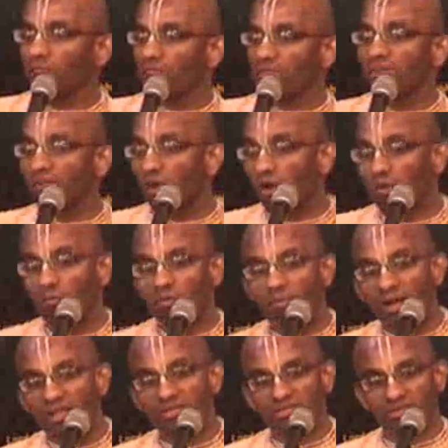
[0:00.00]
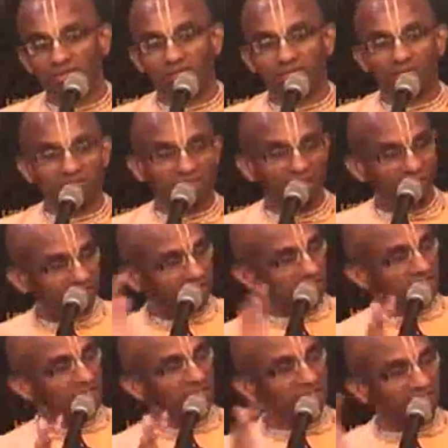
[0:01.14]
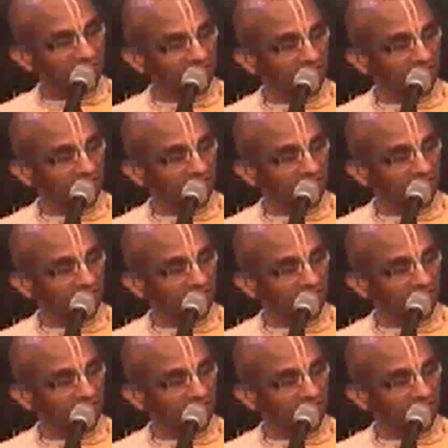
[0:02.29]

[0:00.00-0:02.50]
when we talk about medicine, there is a healthy state and there is a